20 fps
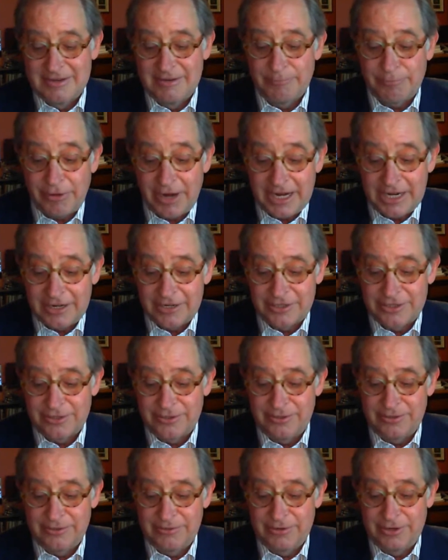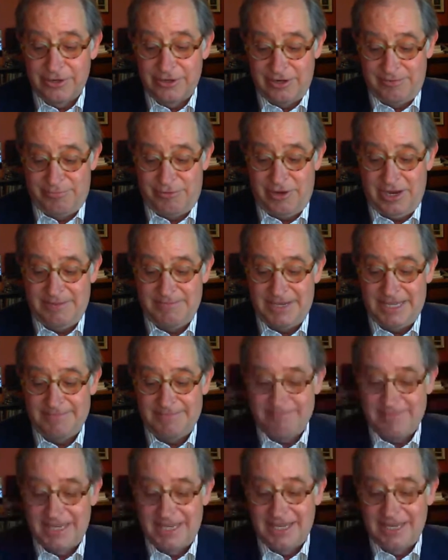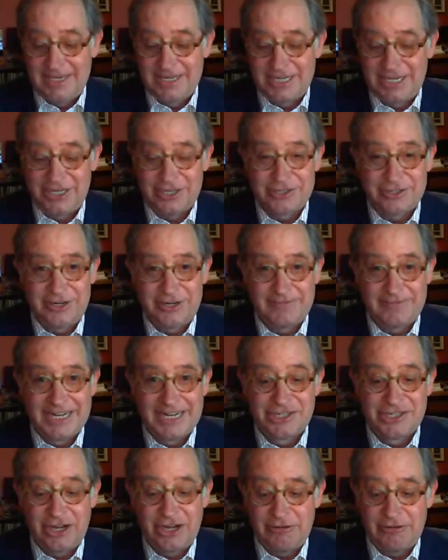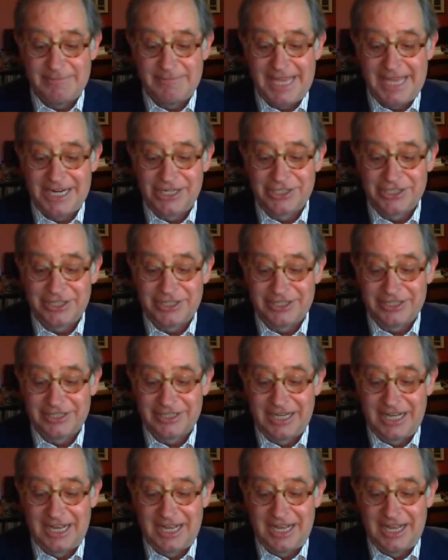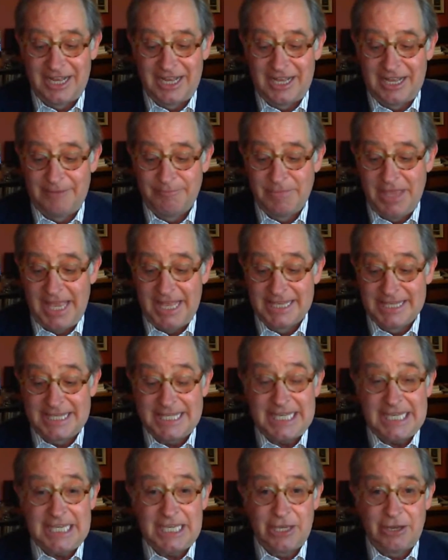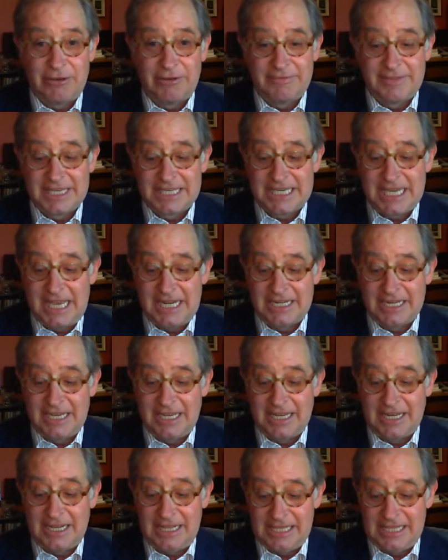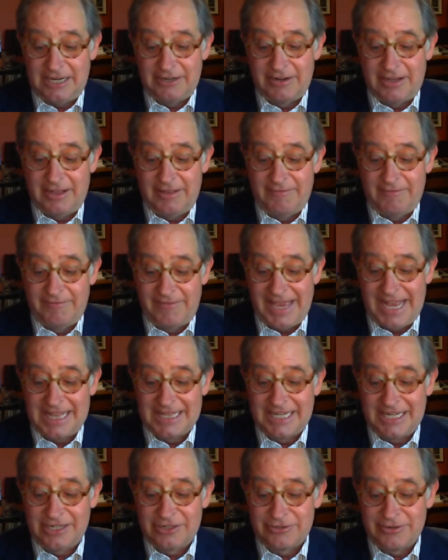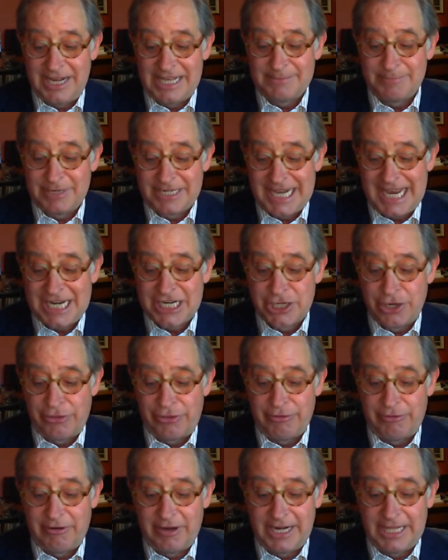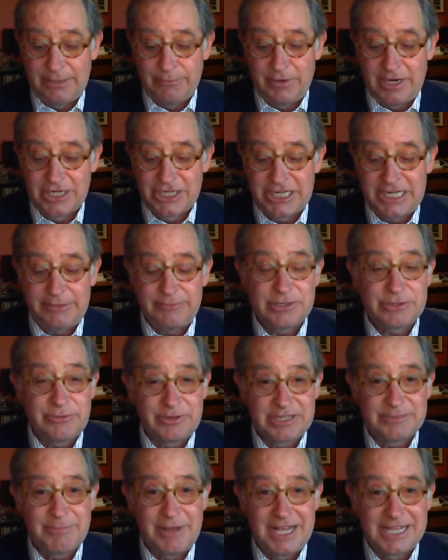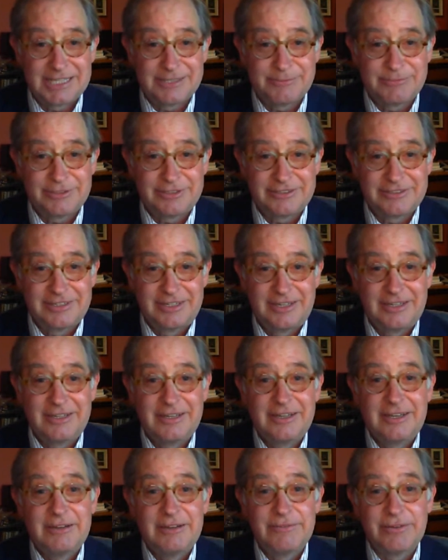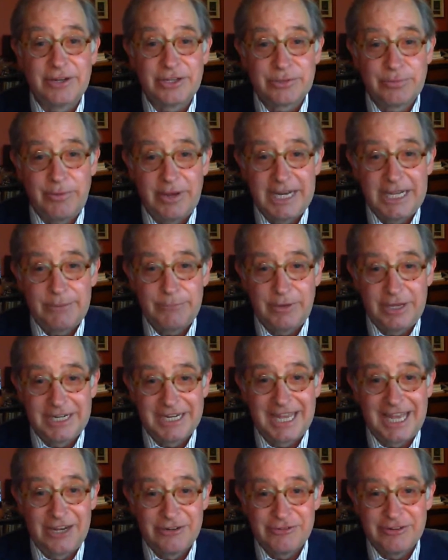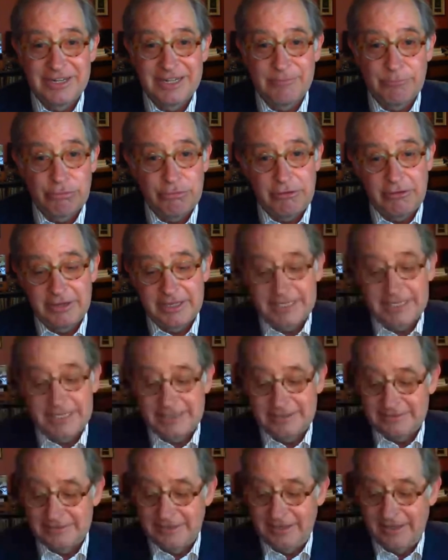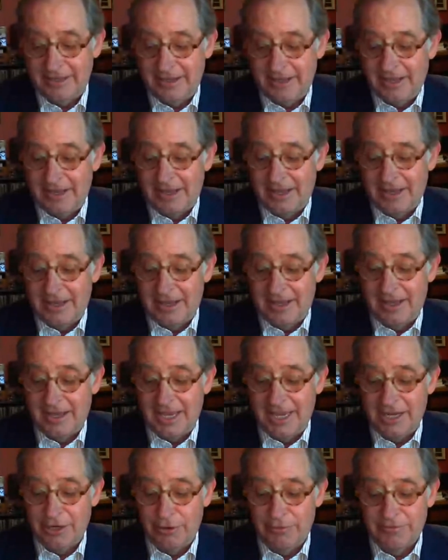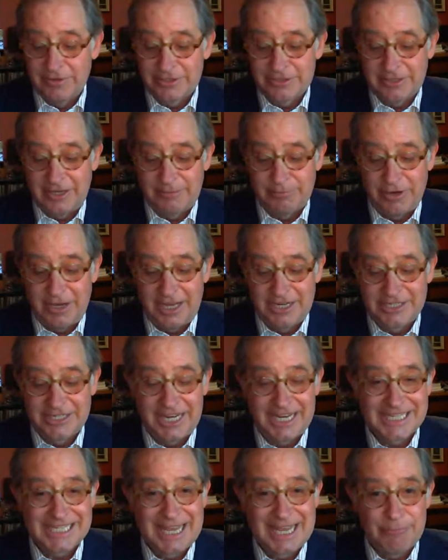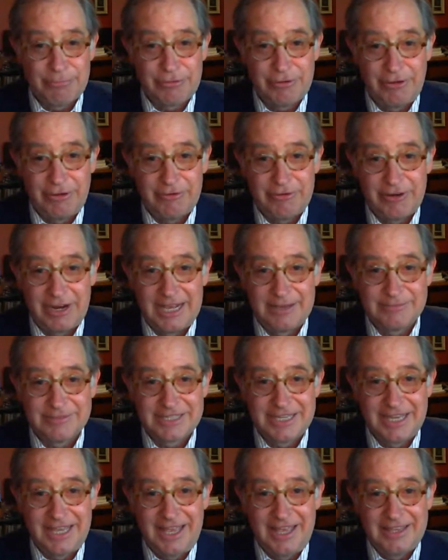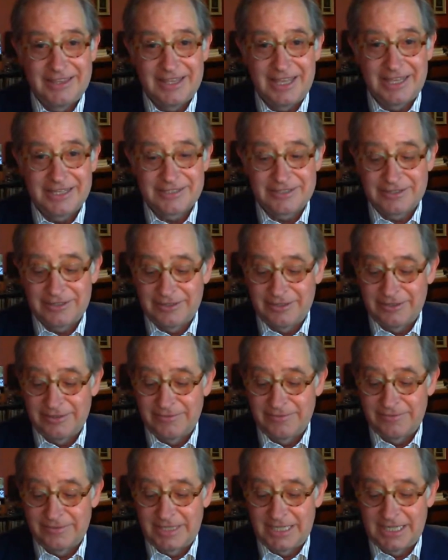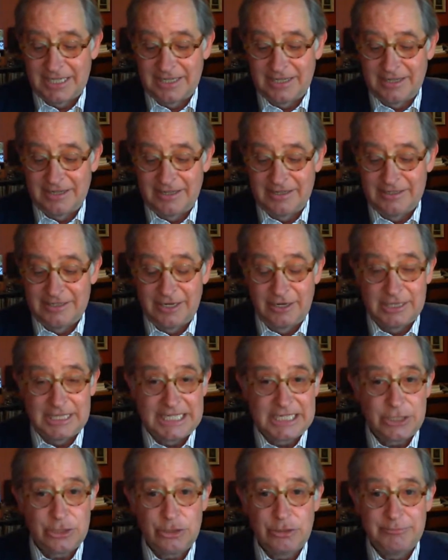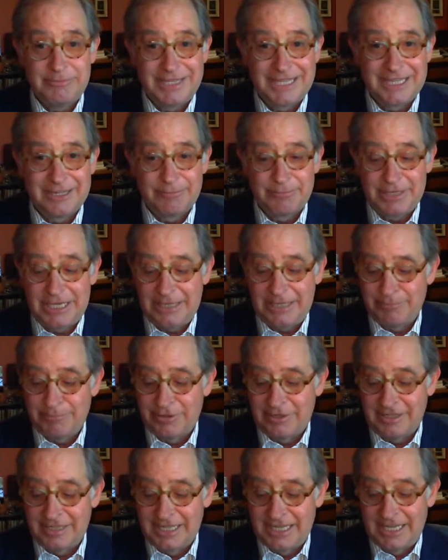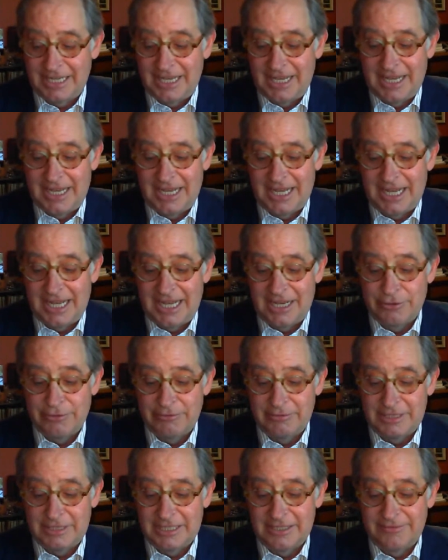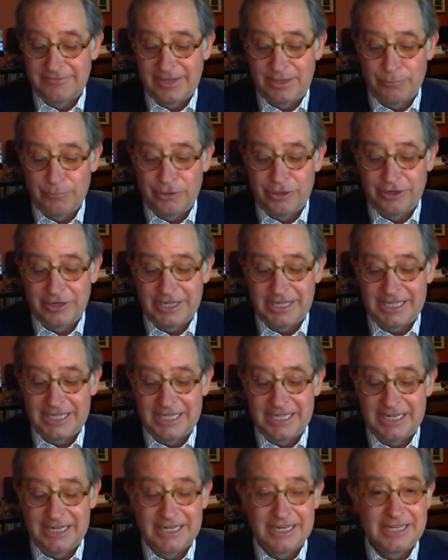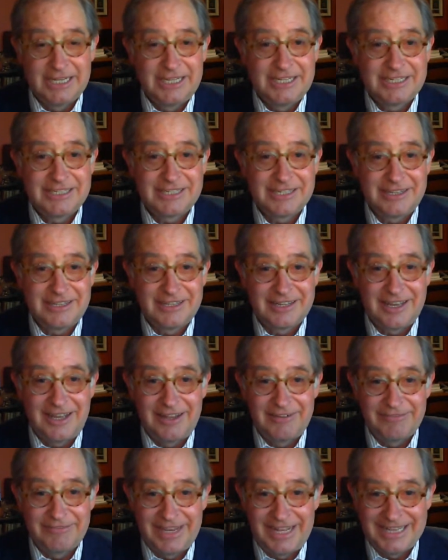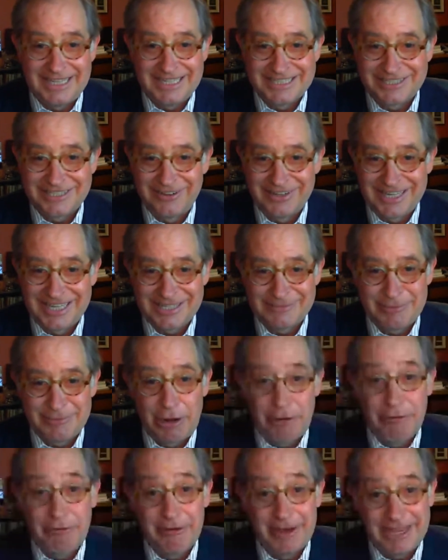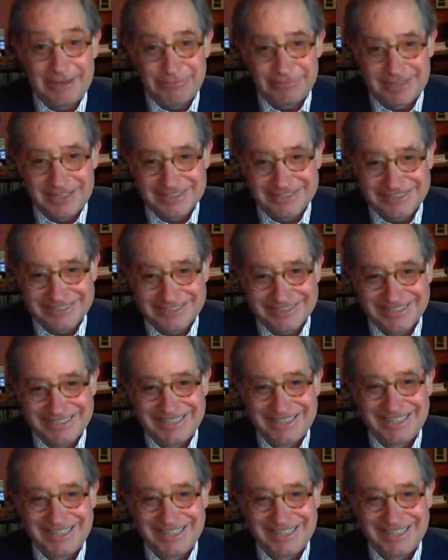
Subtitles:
And prior to her appointment, she served as general manager and CEO of the Santa Clara Valley Transportation Authority, where she was responsible for 2,100 employees and oversaw projects and programs that serve nearly 2 million people who live and work in Silicon Valley. So it gives me great pleasure